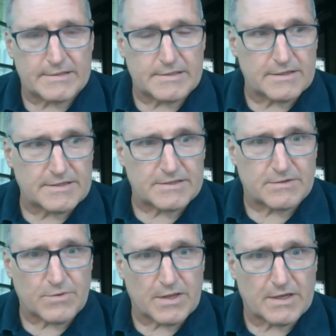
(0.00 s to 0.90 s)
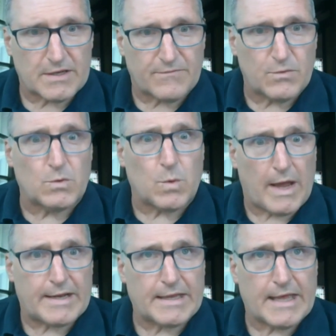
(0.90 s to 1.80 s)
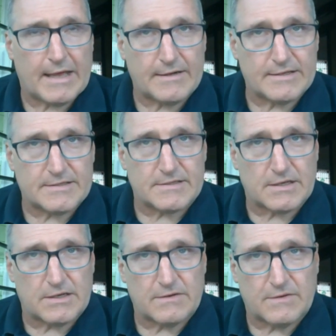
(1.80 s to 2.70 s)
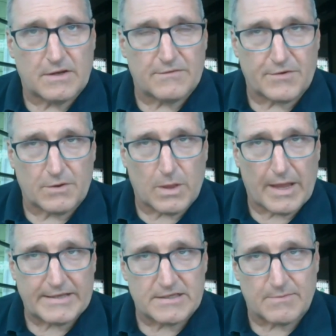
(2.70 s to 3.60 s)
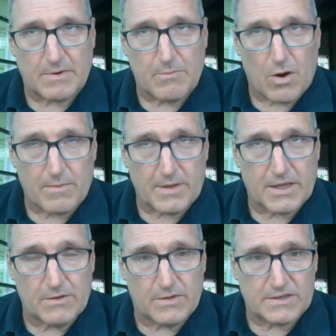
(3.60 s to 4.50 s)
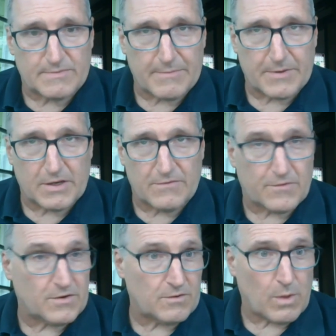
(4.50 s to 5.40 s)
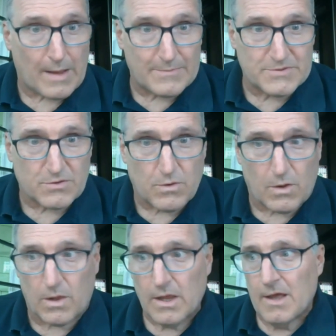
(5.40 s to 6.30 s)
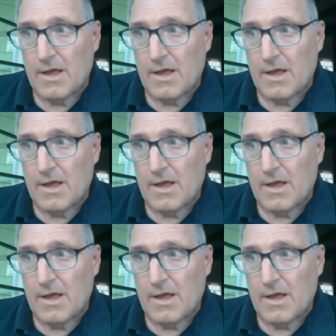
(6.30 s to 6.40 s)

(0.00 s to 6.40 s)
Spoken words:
So this is a really good food wine. Again, this is a good for your late summer barbecue. This might be good for your lobster roll.